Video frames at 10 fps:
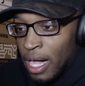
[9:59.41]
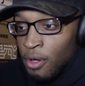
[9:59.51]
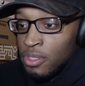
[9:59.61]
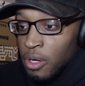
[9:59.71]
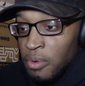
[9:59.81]
I
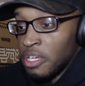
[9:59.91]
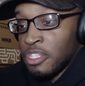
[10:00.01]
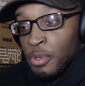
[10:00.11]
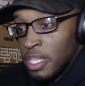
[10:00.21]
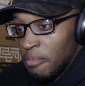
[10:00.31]
don't know where
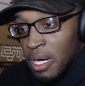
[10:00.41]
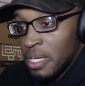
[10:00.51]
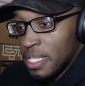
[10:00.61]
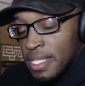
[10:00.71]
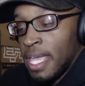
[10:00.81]
Tweety
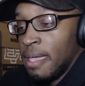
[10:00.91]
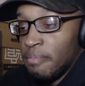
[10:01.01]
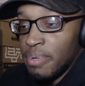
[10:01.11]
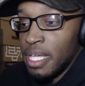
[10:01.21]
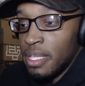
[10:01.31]
Bird is
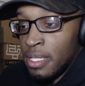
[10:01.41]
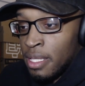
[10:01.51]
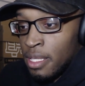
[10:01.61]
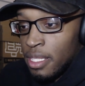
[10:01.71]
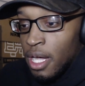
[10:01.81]
at, but
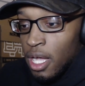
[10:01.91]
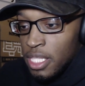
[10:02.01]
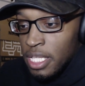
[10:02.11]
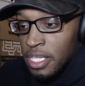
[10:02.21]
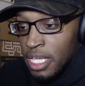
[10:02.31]
y'all
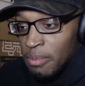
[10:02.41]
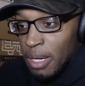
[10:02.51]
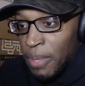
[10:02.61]
need to come up